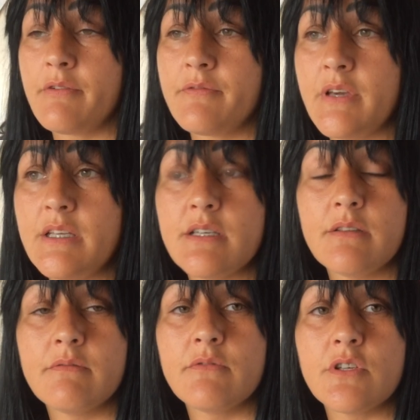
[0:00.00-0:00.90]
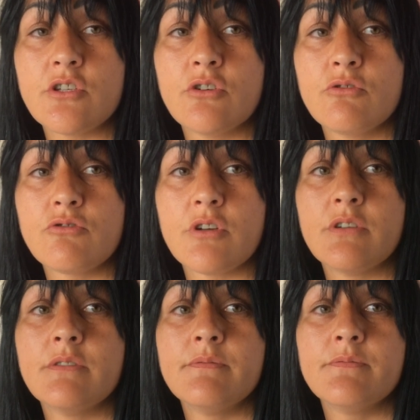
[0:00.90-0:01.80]
feeding the
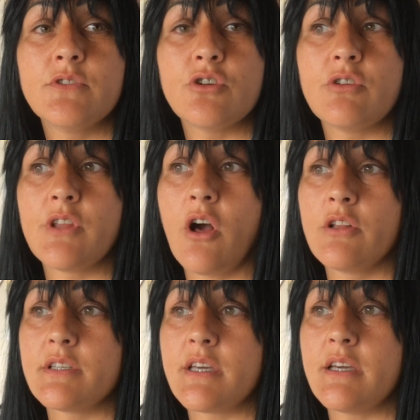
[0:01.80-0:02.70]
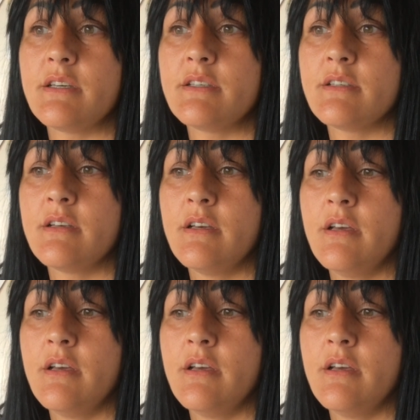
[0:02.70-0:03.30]
children during the holidays.